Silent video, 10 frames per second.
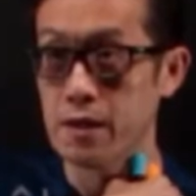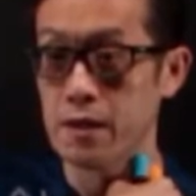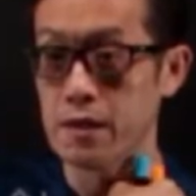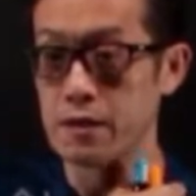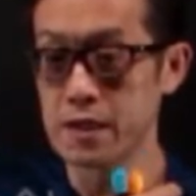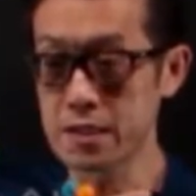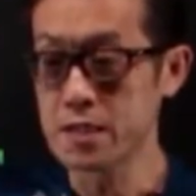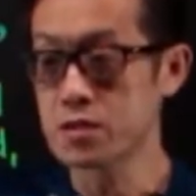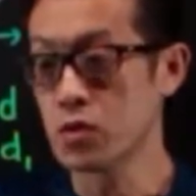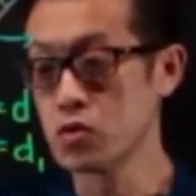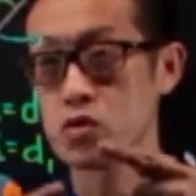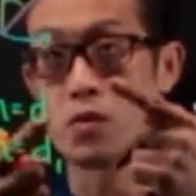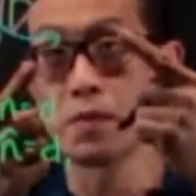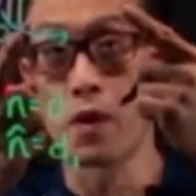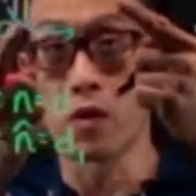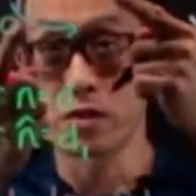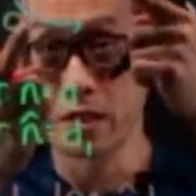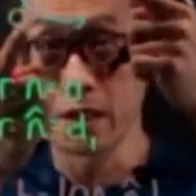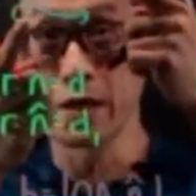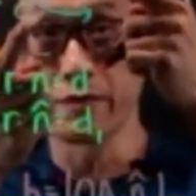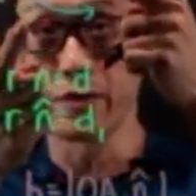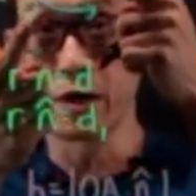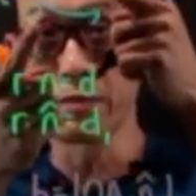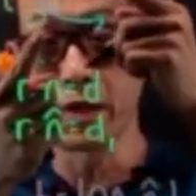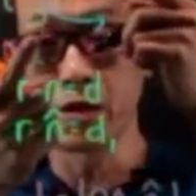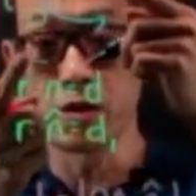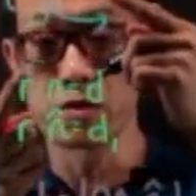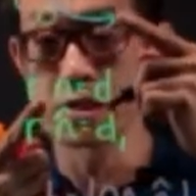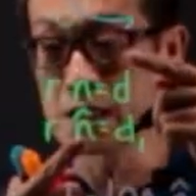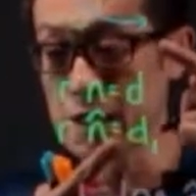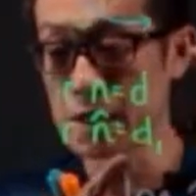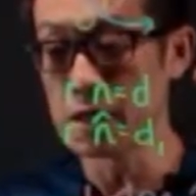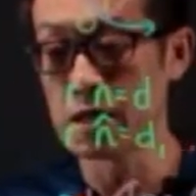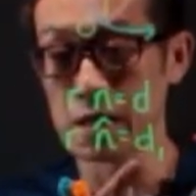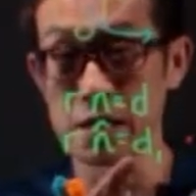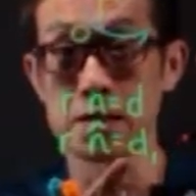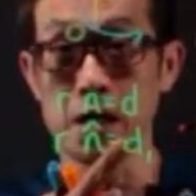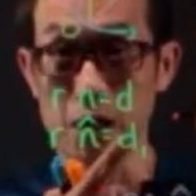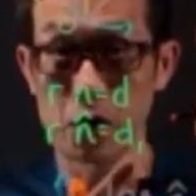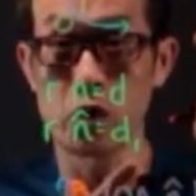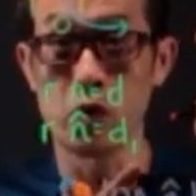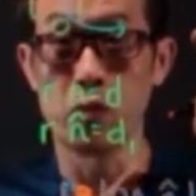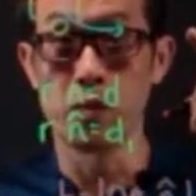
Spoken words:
Now this is also positive, alright, because theta is a cube.